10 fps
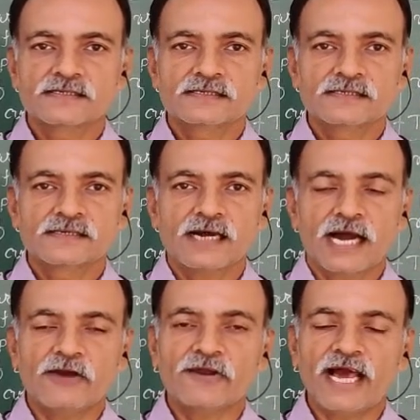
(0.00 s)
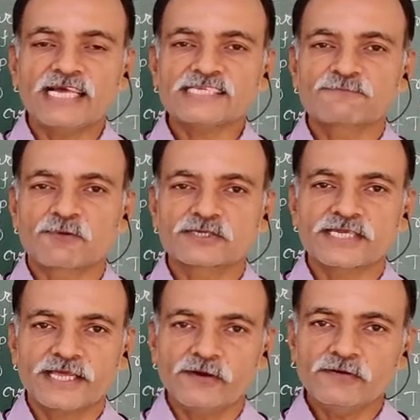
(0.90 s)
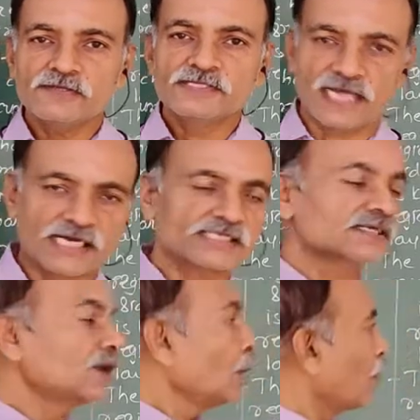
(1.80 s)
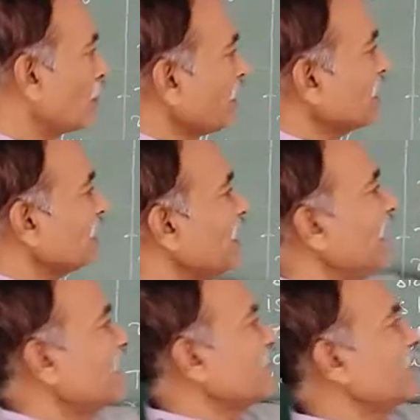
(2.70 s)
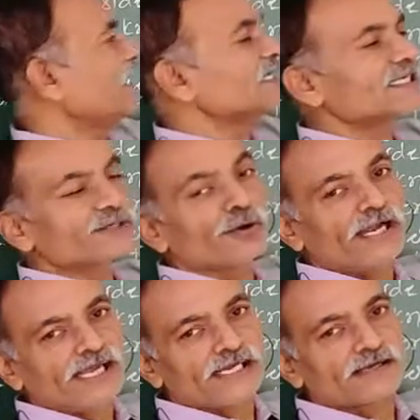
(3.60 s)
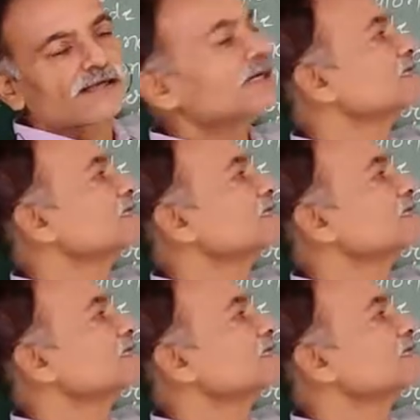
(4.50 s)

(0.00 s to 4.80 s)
Ionized positive charge. Whatever the electron is donated, this